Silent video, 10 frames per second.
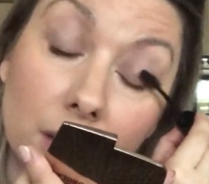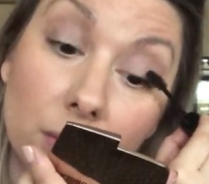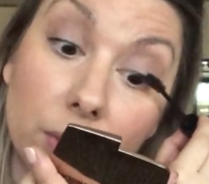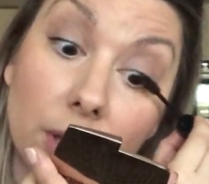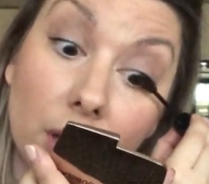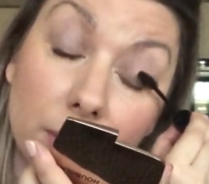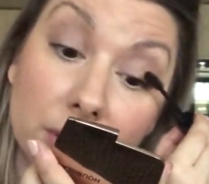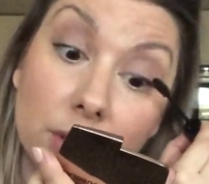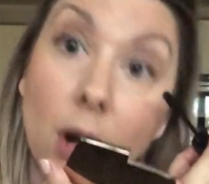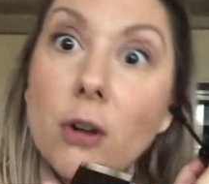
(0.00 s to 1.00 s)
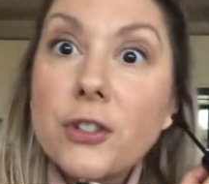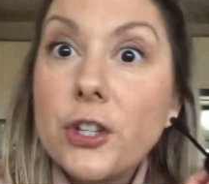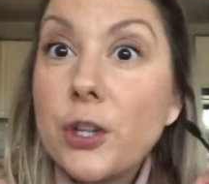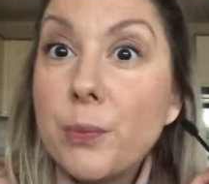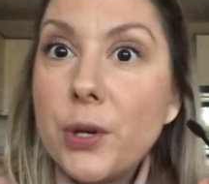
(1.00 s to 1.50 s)
with other mascara. So you
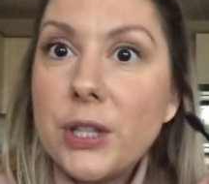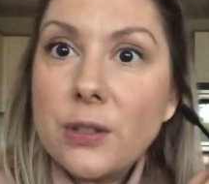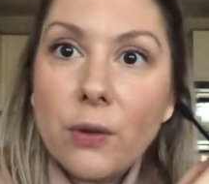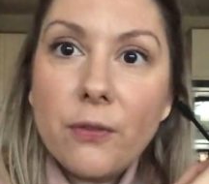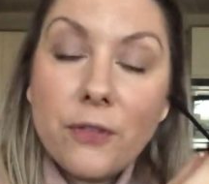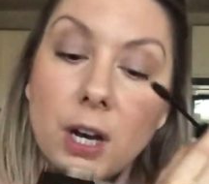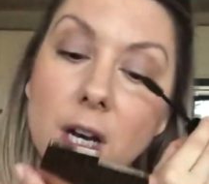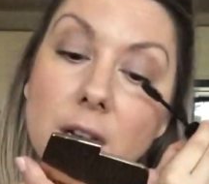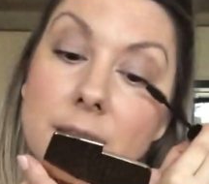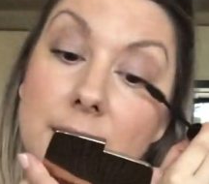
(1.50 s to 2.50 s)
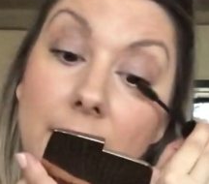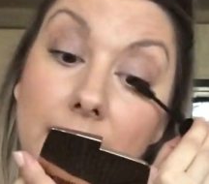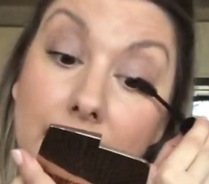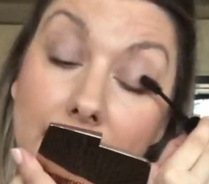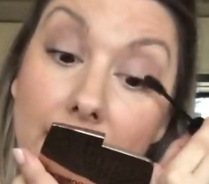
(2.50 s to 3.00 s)
can put this on first
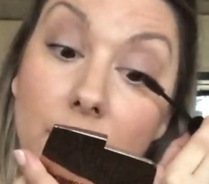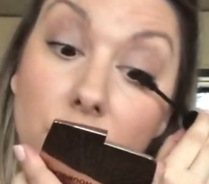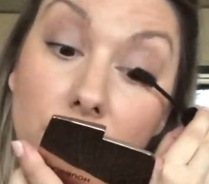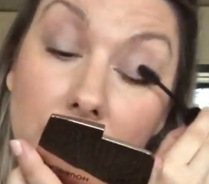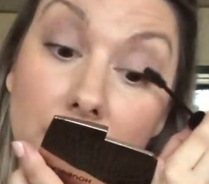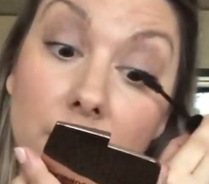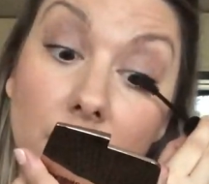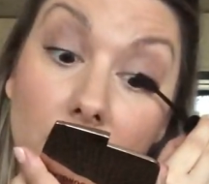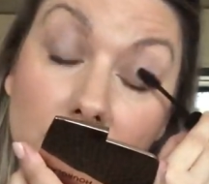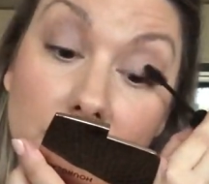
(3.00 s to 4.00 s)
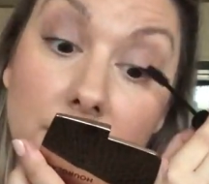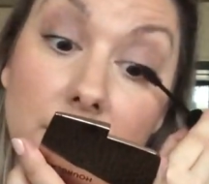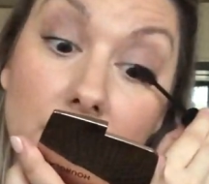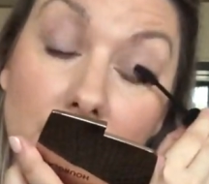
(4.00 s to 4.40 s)
and get a really nice